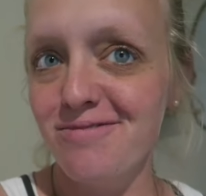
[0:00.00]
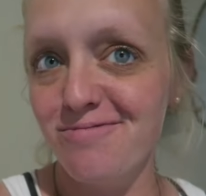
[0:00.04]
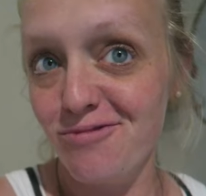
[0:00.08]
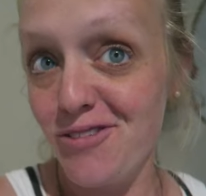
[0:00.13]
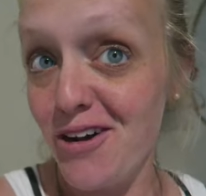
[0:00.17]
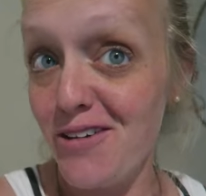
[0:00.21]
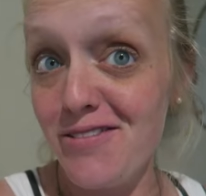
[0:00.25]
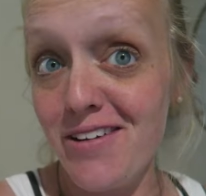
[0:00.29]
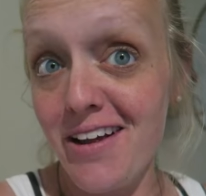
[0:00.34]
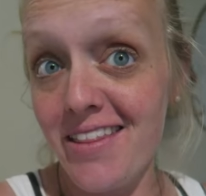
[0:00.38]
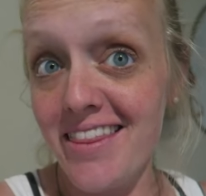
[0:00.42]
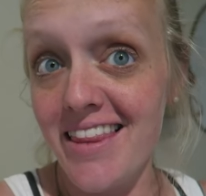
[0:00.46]

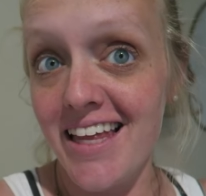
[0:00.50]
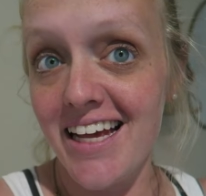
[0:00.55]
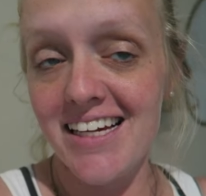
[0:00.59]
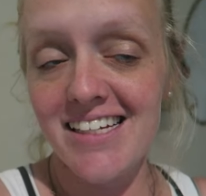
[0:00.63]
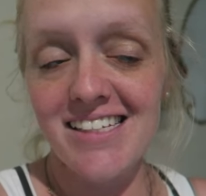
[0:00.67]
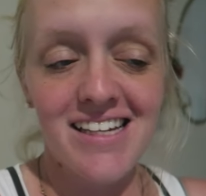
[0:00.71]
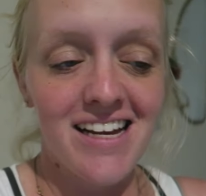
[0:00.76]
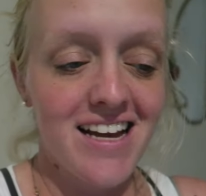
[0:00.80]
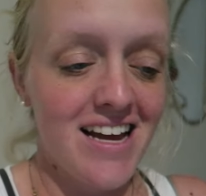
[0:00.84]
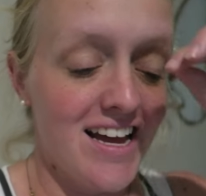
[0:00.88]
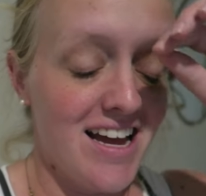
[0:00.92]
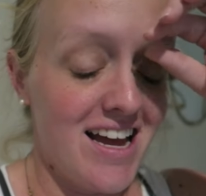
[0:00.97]
we've done things.
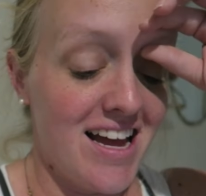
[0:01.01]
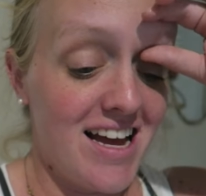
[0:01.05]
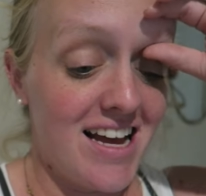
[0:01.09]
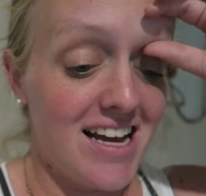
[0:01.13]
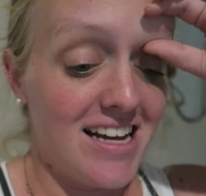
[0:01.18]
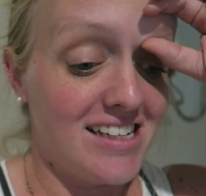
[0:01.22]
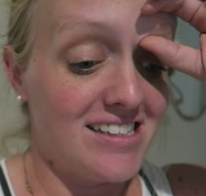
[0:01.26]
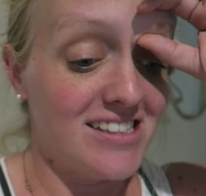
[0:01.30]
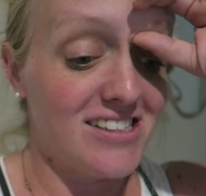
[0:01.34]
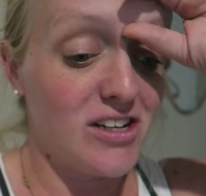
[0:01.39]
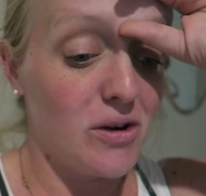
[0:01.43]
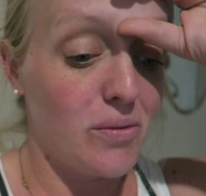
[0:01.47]

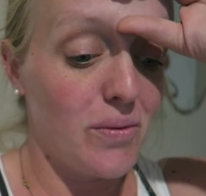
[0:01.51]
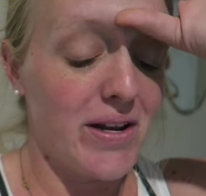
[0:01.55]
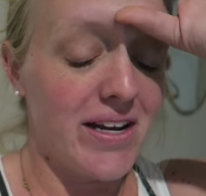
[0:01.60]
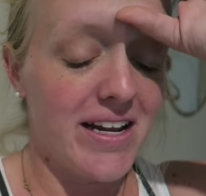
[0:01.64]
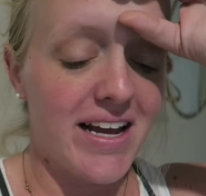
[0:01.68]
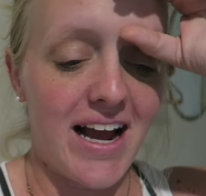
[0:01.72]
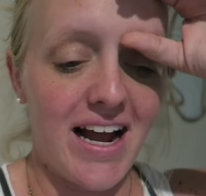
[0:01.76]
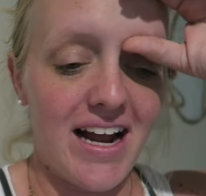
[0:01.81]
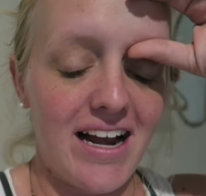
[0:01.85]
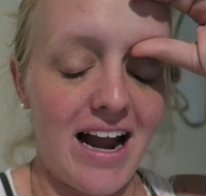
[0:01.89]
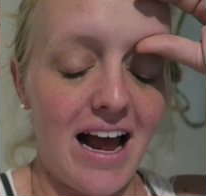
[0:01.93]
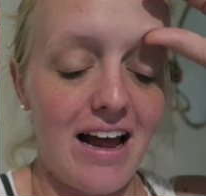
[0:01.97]
And so we
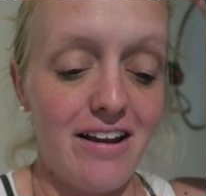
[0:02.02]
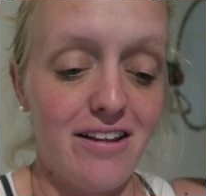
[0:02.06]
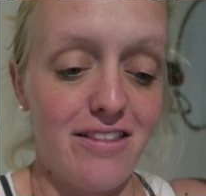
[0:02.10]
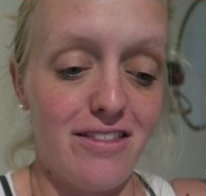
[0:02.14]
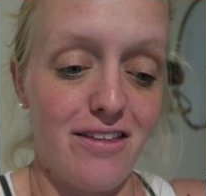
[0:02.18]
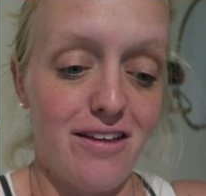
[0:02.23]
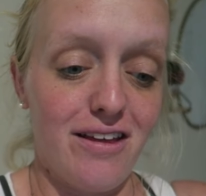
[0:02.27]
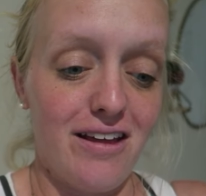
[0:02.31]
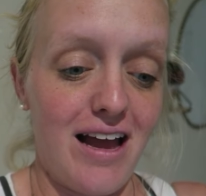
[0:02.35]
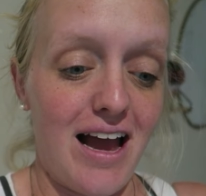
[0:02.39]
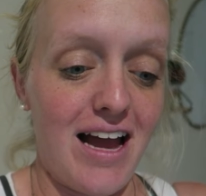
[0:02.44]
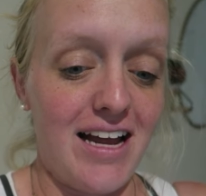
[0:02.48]
kind I,
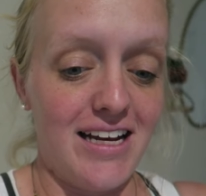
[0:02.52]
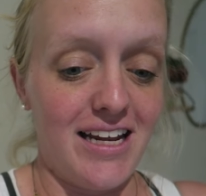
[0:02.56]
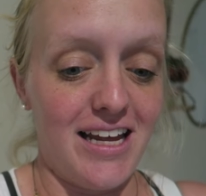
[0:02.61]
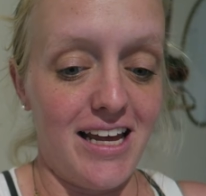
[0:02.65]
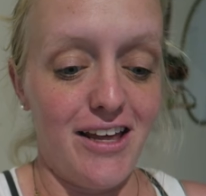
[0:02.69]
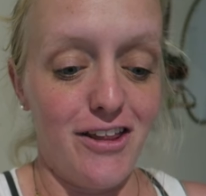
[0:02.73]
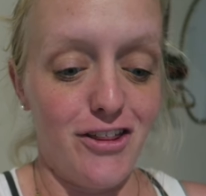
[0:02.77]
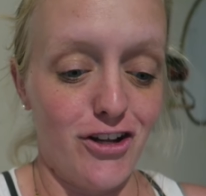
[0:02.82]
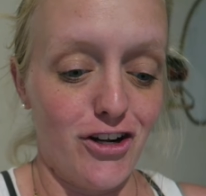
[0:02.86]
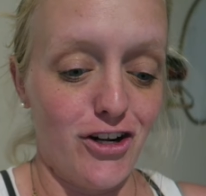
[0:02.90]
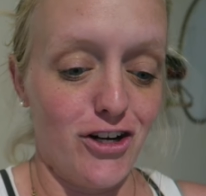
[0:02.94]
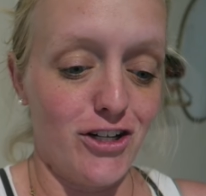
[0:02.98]
I'd
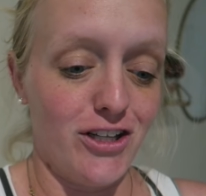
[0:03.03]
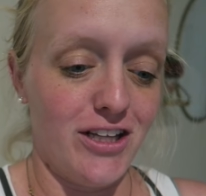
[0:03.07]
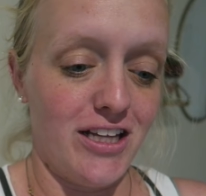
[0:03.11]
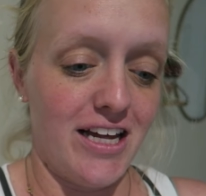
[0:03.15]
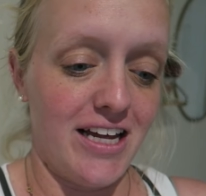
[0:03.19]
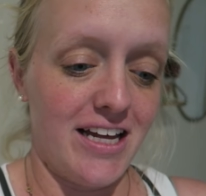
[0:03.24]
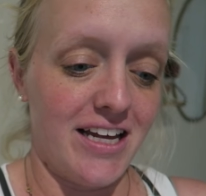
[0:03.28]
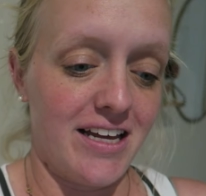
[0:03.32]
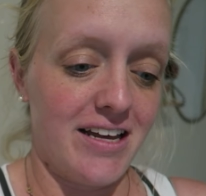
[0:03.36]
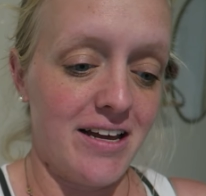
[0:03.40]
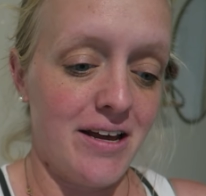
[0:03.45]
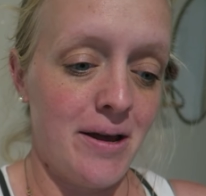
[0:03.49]
either
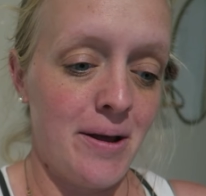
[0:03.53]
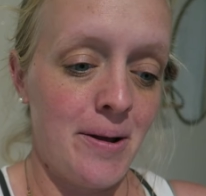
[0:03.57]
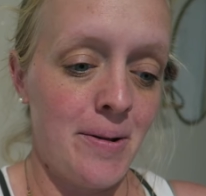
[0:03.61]
like